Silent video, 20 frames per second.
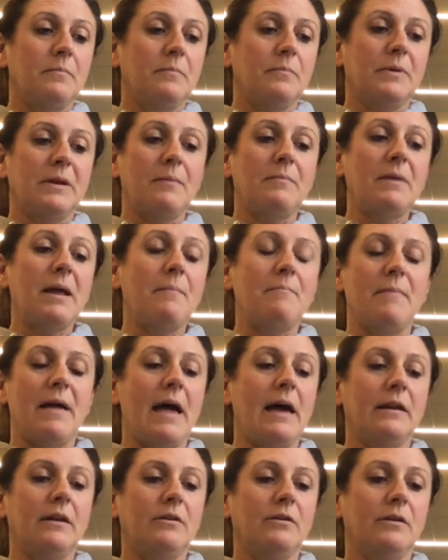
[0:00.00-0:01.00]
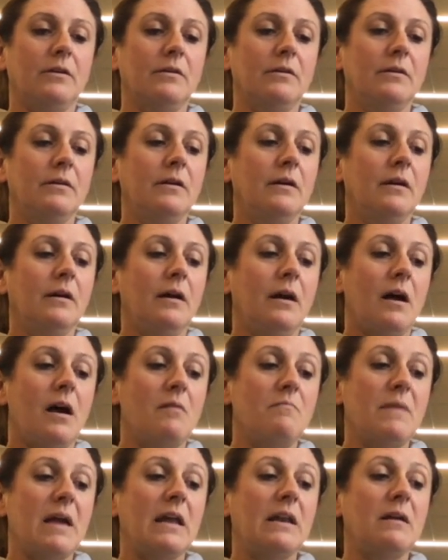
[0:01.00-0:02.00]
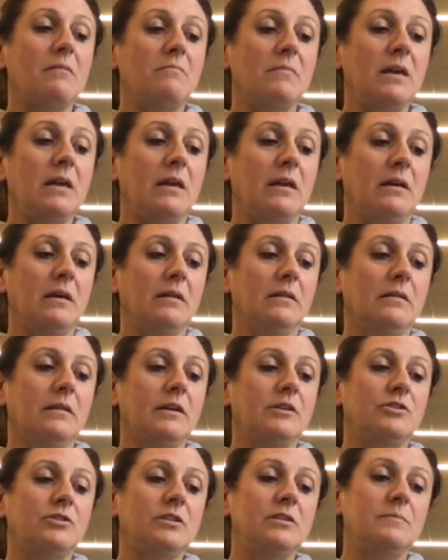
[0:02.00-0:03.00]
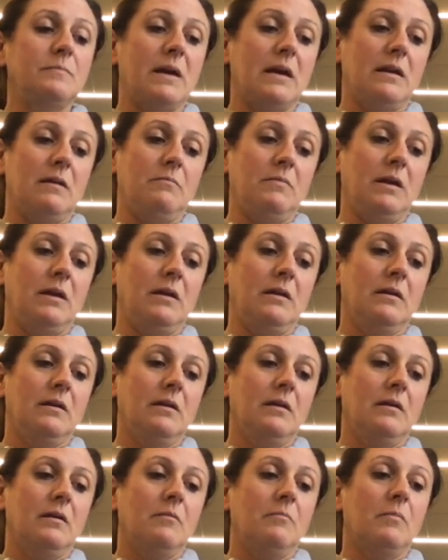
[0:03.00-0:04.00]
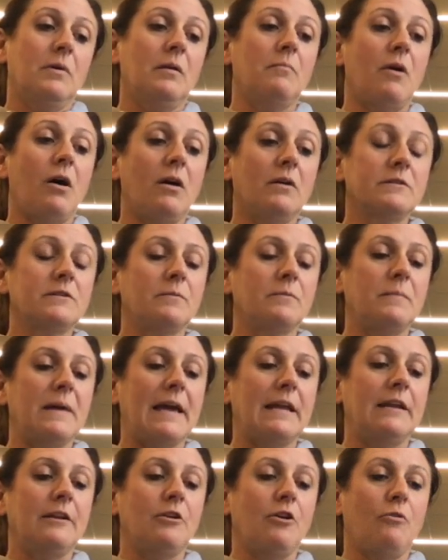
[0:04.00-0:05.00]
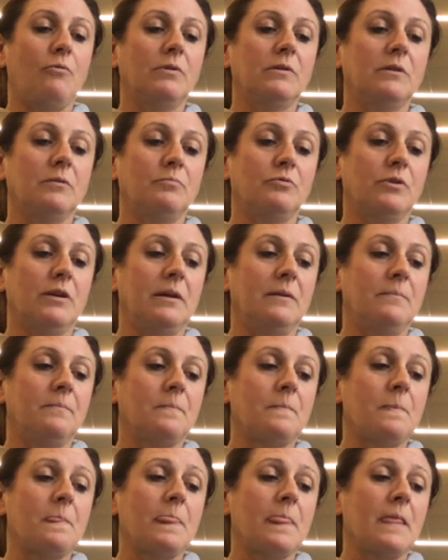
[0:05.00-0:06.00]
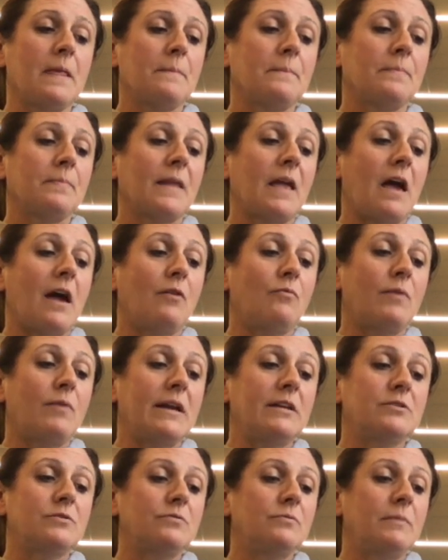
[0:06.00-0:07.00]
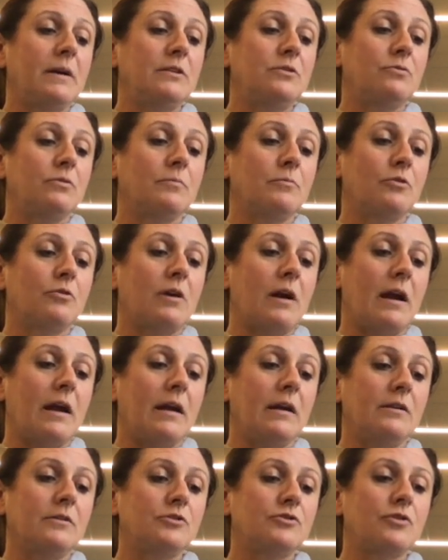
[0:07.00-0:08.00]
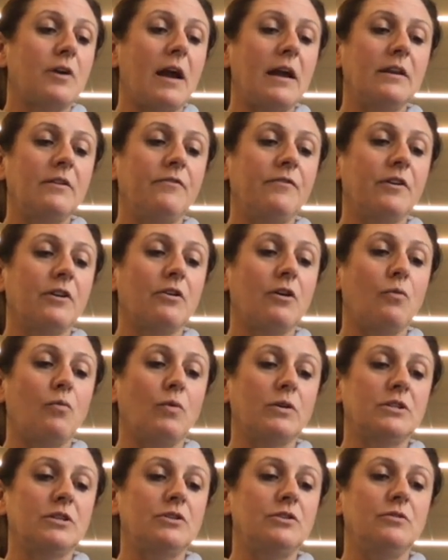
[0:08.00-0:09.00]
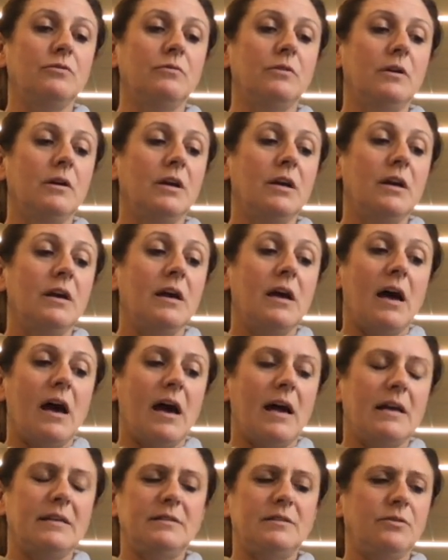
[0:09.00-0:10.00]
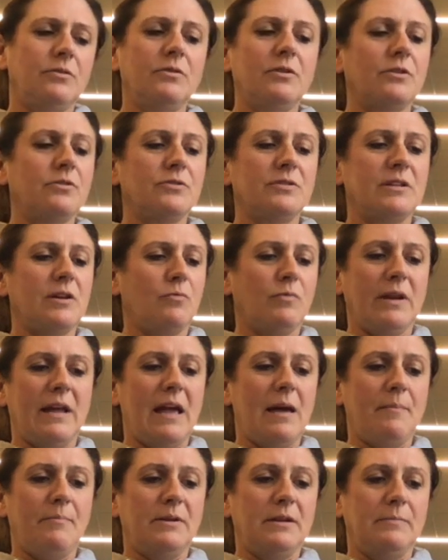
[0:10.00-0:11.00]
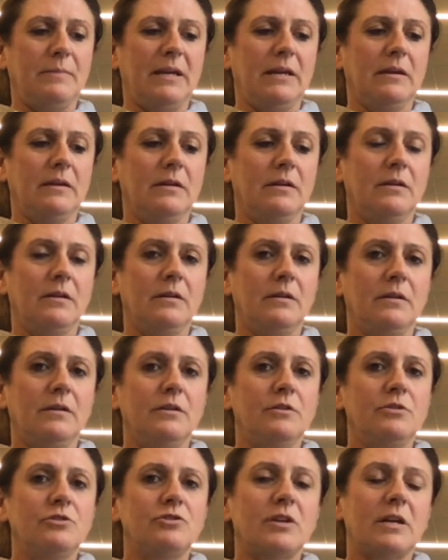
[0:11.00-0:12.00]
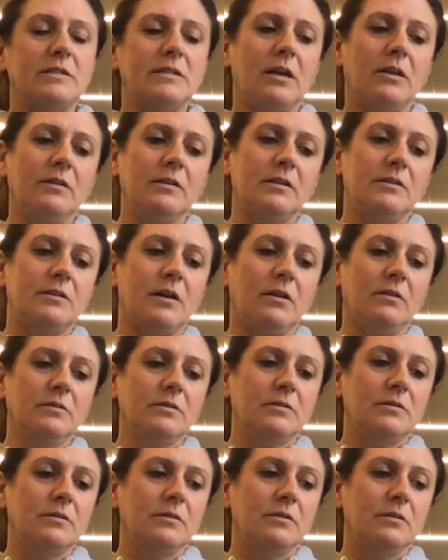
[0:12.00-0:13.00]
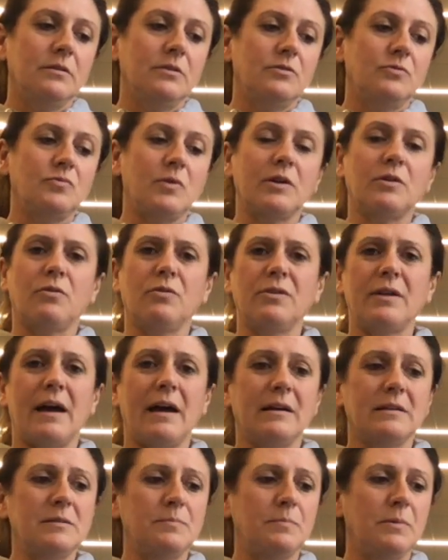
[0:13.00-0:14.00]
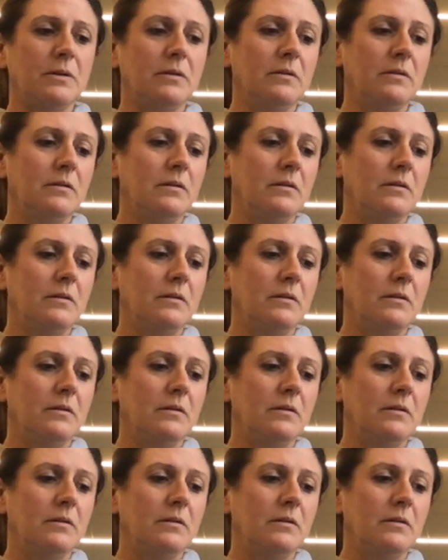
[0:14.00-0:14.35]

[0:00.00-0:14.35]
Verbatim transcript: but I'm not mad at her. I'm mad at me, like she's mad at me, but I'm also mad at Owen Labrie. I race through my dorm crying, trying to figure out what to do. I still don't understand what happened to me. Should I tell an adult? Do I go to the hospital?